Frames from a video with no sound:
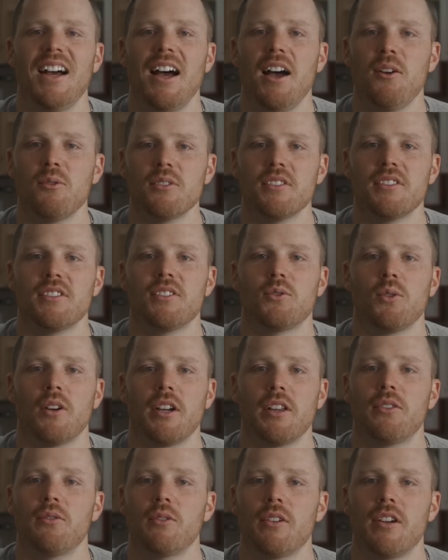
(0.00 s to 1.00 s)
I was
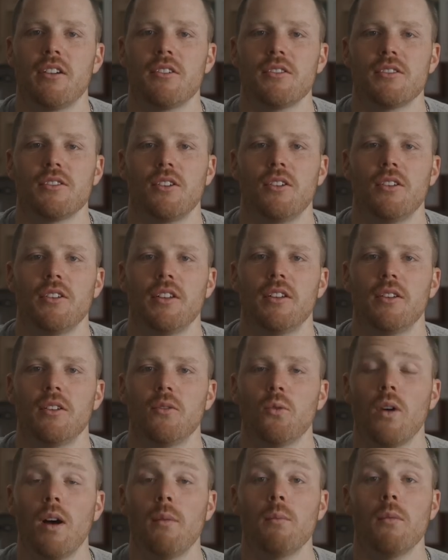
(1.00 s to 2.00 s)
23 years old in
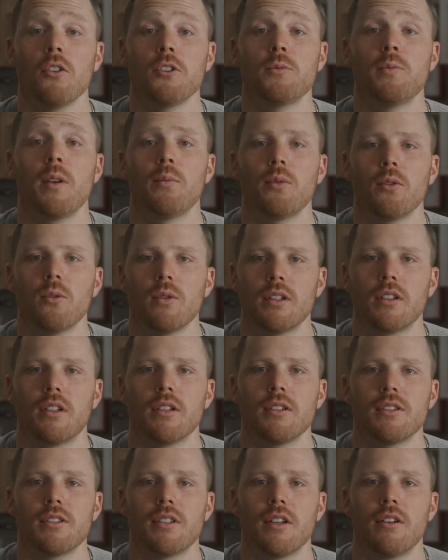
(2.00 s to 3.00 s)
what most people would
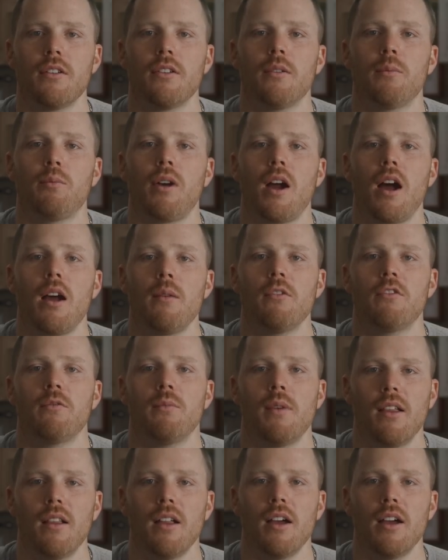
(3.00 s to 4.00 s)
consider the prime of my
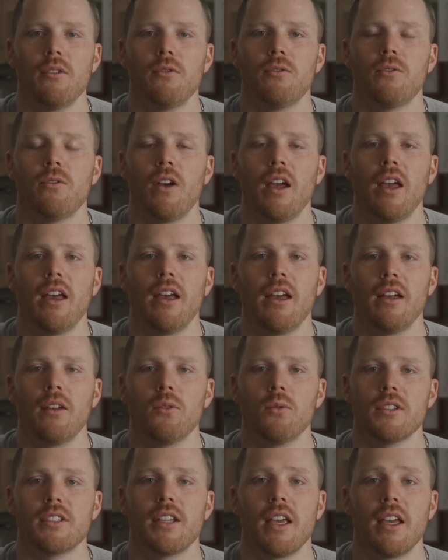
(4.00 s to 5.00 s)
life and
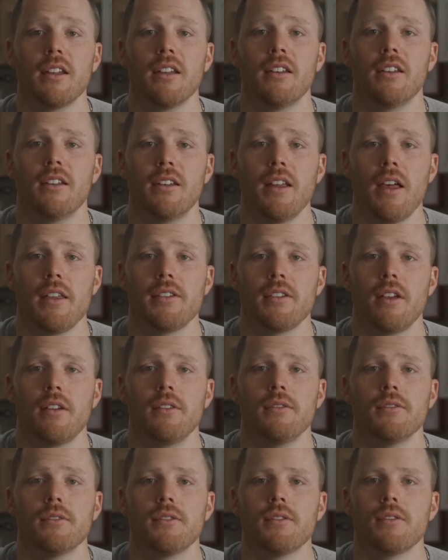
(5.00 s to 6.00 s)
was handed a death
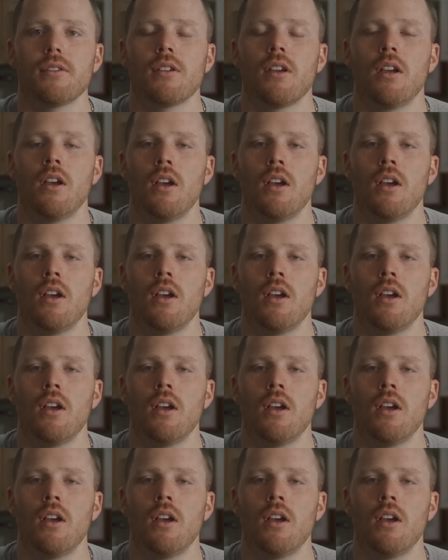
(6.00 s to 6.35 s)
sentence.